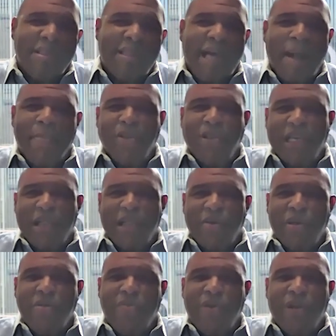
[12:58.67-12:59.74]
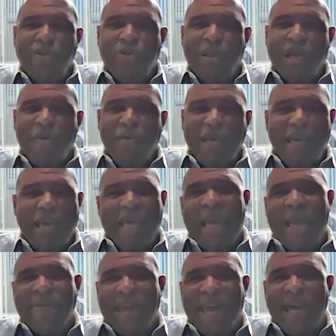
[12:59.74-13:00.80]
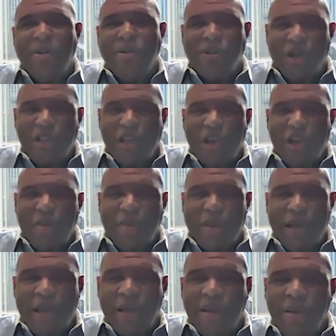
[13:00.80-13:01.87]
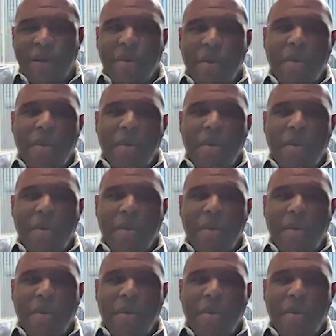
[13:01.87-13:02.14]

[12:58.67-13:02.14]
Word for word: that particular individual that we can't have candles on the airplane.